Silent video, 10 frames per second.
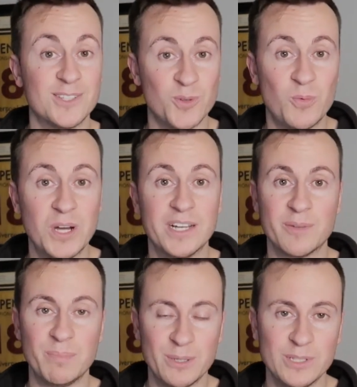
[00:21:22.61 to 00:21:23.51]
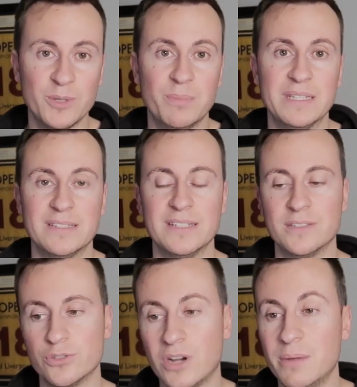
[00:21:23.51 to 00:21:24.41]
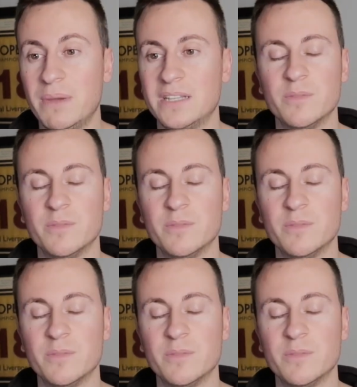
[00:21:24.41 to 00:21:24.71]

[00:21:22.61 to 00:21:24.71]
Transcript: to work building your business and try and make